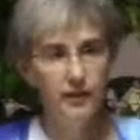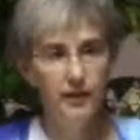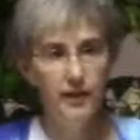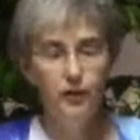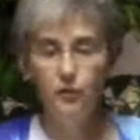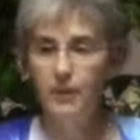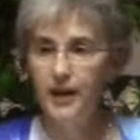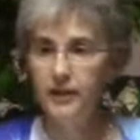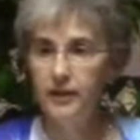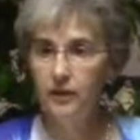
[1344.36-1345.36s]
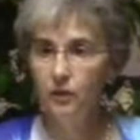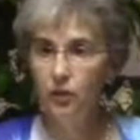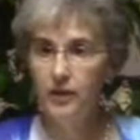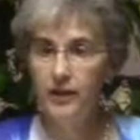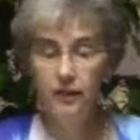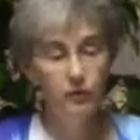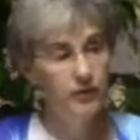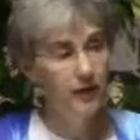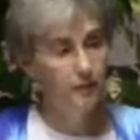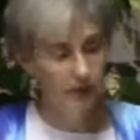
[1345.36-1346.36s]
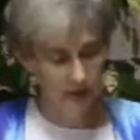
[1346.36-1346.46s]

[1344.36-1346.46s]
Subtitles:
the Hindu Mandir, or the Hindu temple